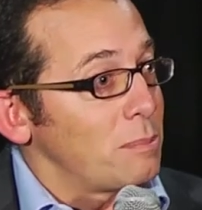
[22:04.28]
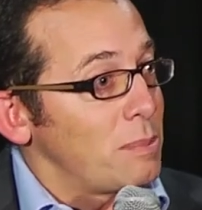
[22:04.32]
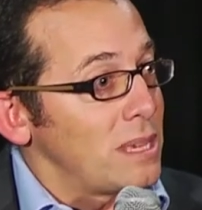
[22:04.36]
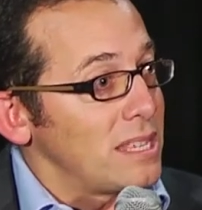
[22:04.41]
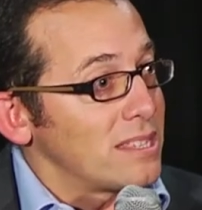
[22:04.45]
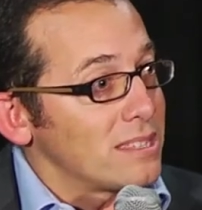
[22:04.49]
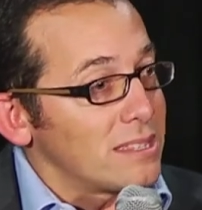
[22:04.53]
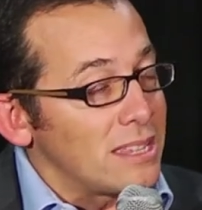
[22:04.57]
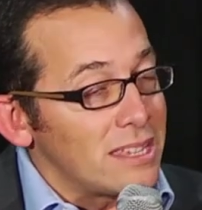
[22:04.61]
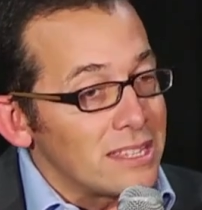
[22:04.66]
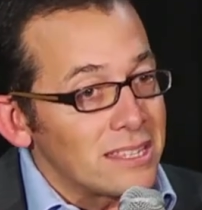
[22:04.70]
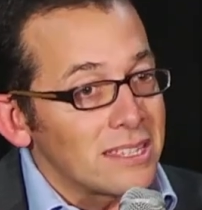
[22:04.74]

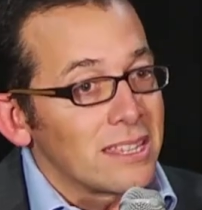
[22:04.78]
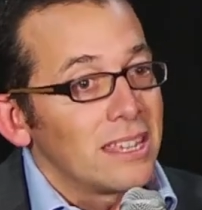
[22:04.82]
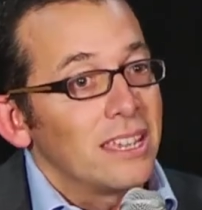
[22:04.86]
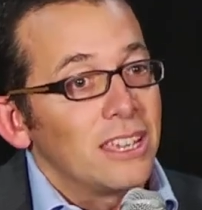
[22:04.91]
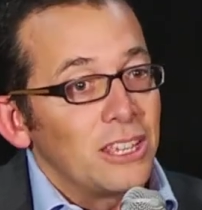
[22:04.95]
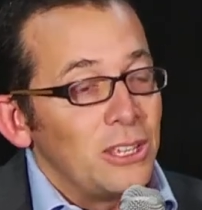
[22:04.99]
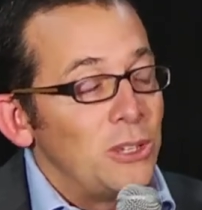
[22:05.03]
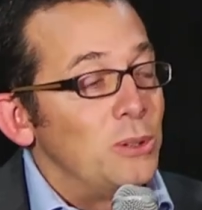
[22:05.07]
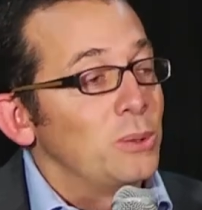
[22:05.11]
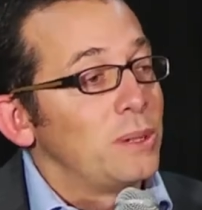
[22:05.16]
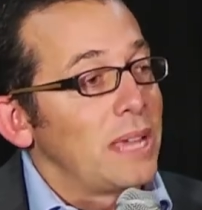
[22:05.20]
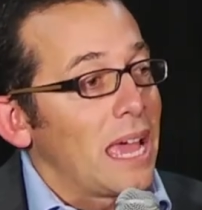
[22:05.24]
business,
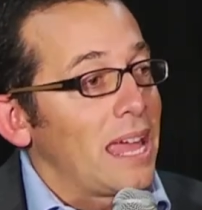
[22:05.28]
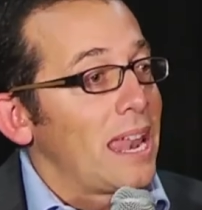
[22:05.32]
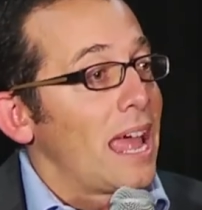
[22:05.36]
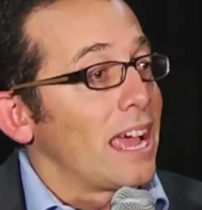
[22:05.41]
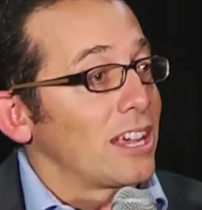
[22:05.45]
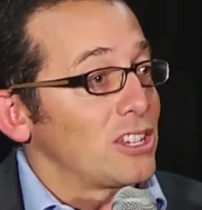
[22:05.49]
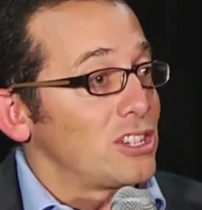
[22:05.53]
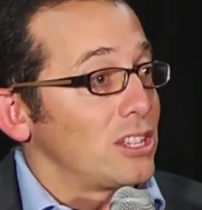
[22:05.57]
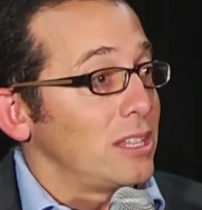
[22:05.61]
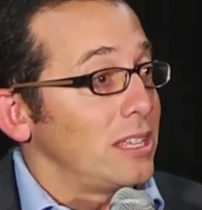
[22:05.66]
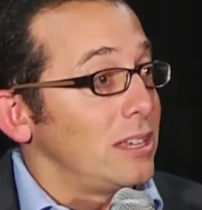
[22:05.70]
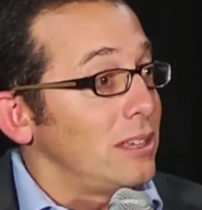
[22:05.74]
you can
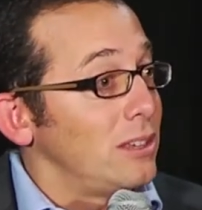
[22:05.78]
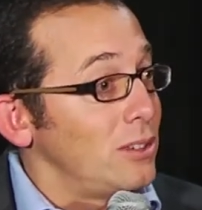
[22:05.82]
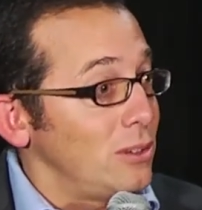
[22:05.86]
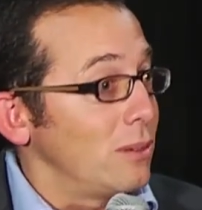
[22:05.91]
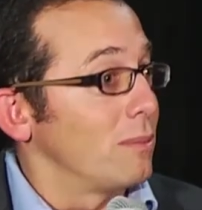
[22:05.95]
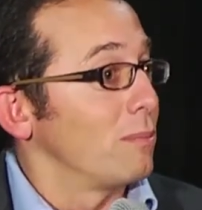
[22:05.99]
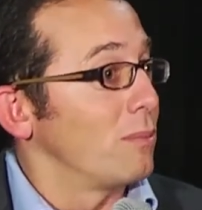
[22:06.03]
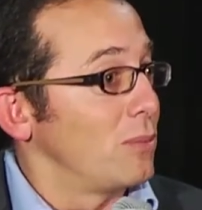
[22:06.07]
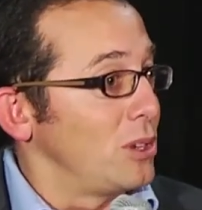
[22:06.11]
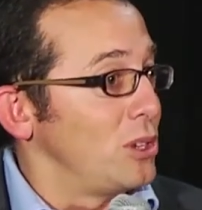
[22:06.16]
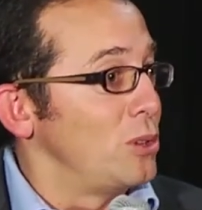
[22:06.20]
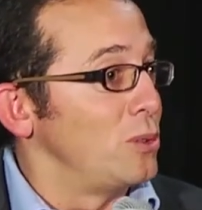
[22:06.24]
actually
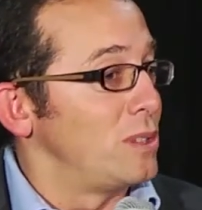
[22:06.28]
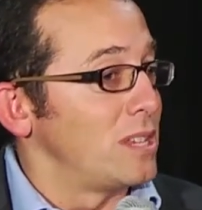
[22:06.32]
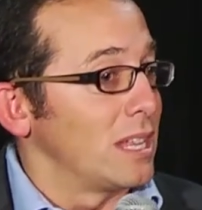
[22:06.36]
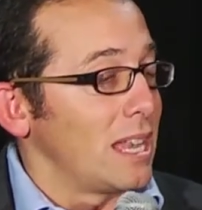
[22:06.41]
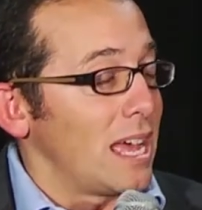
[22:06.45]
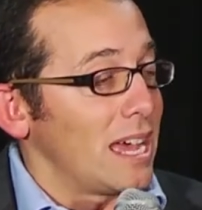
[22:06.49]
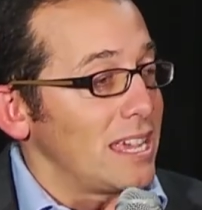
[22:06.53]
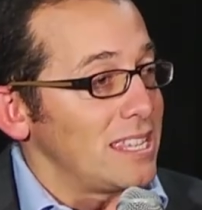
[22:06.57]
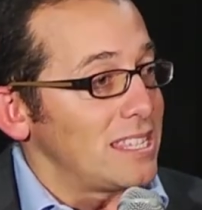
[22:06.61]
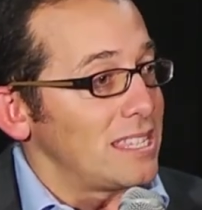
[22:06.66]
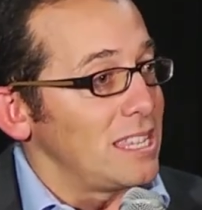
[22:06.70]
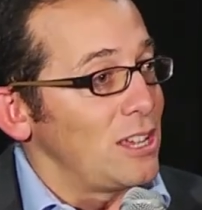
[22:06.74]

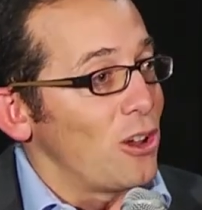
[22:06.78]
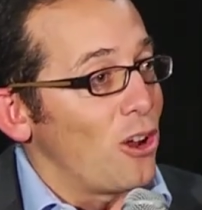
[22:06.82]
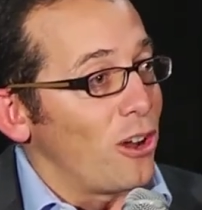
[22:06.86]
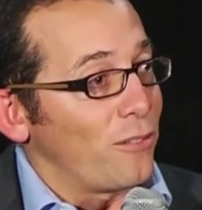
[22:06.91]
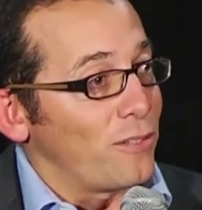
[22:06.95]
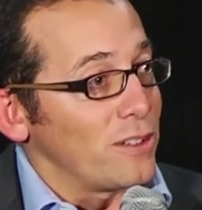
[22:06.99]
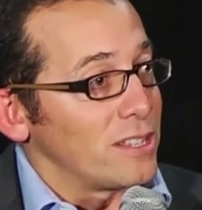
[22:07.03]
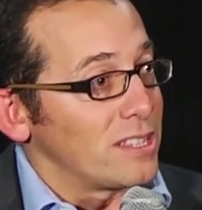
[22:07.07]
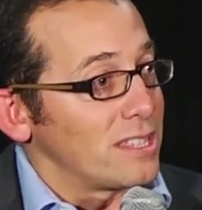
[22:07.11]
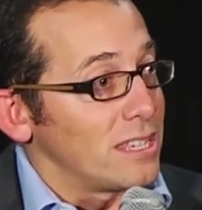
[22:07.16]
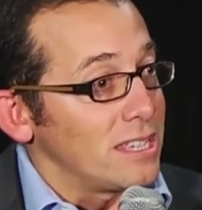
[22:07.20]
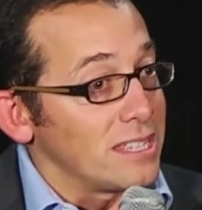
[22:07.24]
utilize the
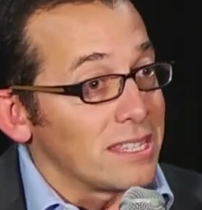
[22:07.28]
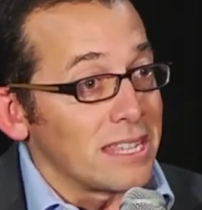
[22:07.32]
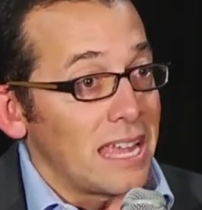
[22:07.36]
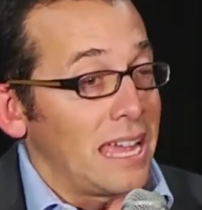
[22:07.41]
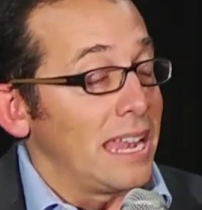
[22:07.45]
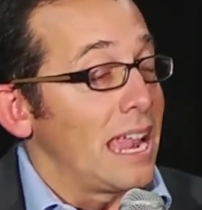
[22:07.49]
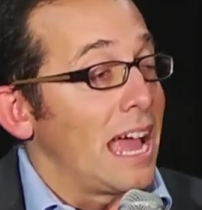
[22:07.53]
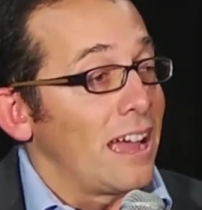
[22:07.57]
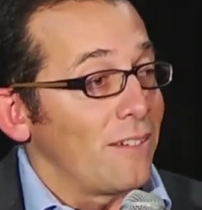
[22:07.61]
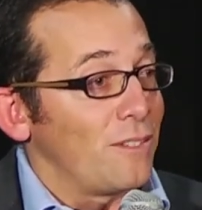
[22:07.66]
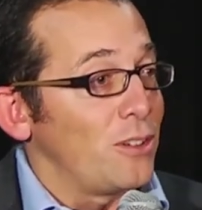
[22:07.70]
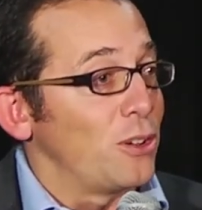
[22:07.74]
offices
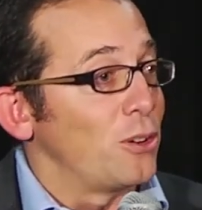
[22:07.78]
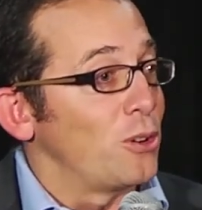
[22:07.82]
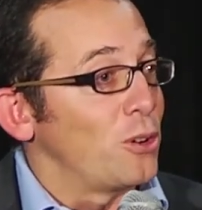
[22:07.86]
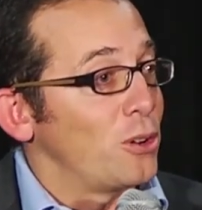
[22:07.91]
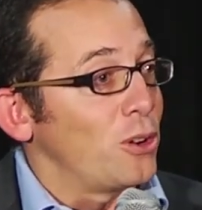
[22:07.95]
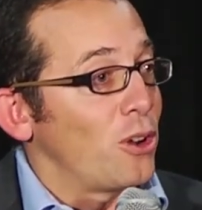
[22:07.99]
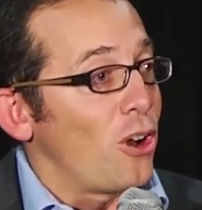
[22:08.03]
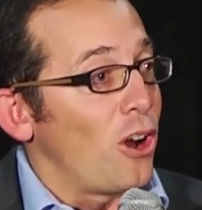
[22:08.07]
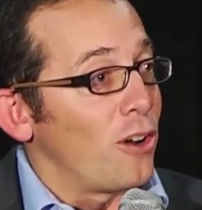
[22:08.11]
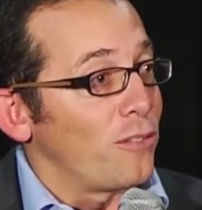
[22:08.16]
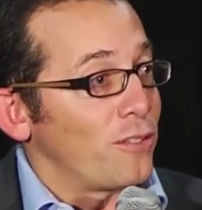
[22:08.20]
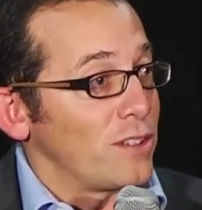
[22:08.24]
and have your own
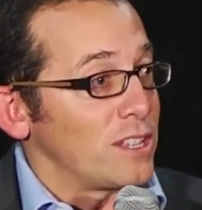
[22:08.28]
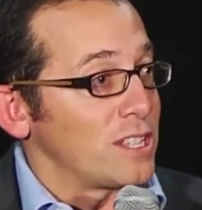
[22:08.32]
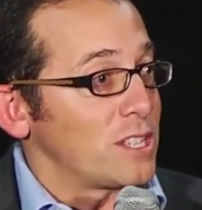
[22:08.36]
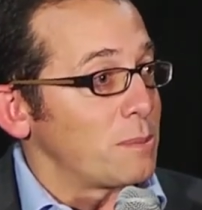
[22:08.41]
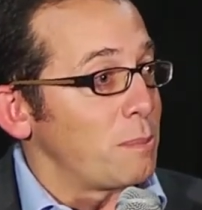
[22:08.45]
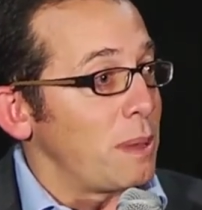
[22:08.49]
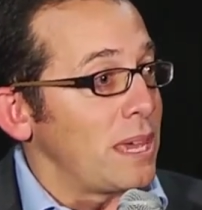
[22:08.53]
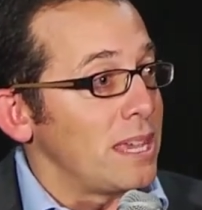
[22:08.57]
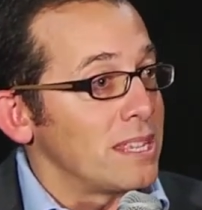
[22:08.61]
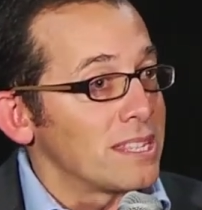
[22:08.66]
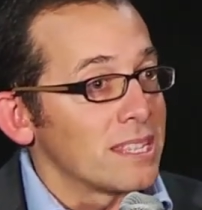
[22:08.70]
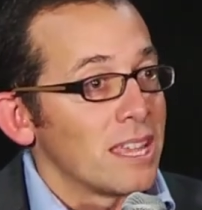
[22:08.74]
office
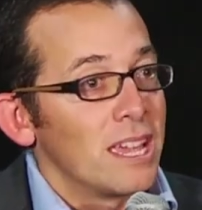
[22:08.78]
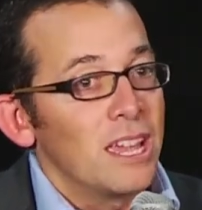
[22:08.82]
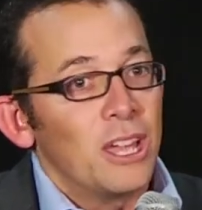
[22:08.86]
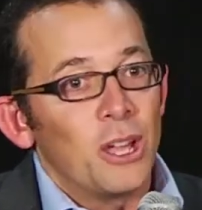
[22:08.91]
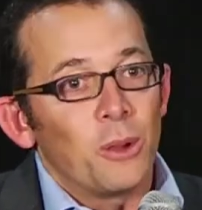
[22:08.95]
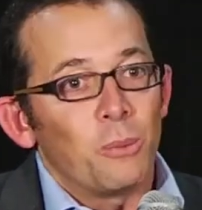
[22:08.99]
space